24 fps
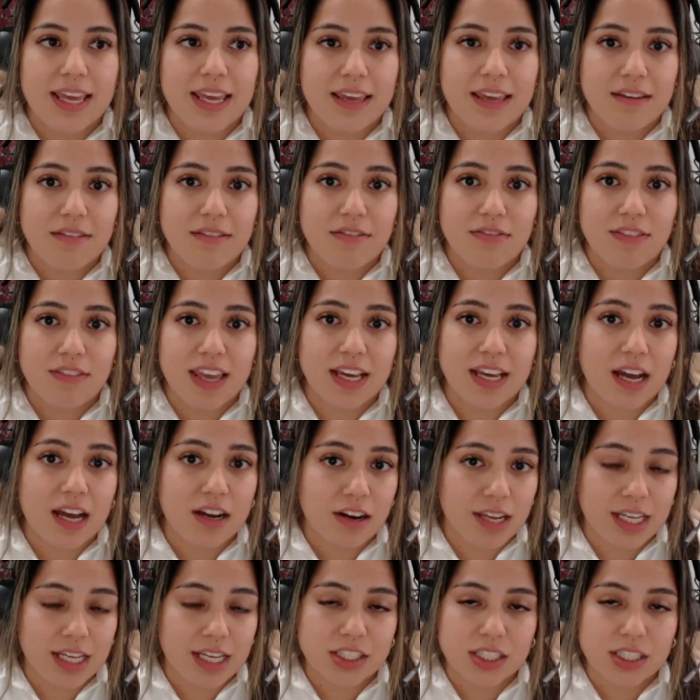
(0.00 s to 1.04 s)
If a
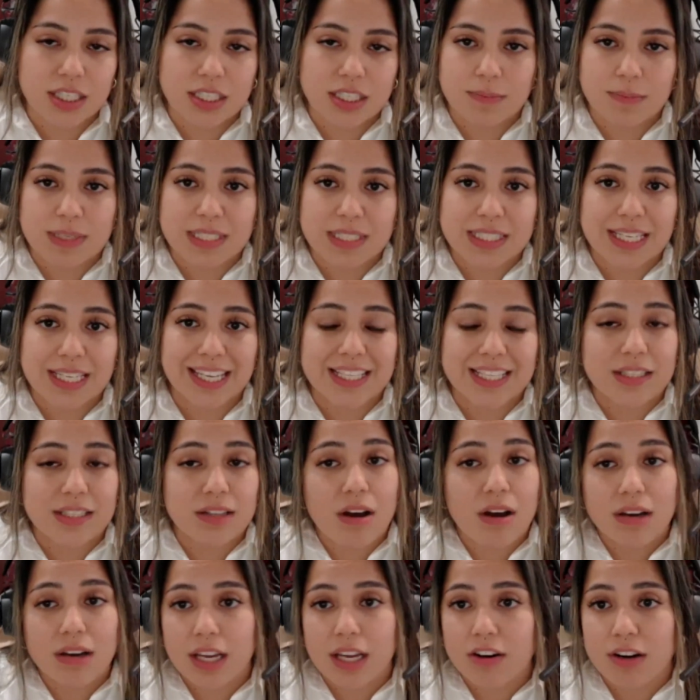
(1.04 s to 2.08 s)
congregation is missing its
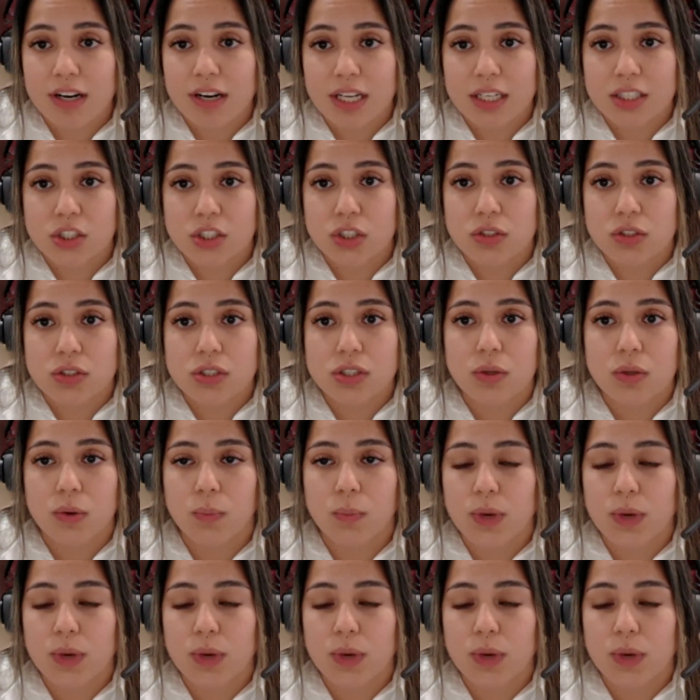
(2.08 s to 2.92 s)
login credentials,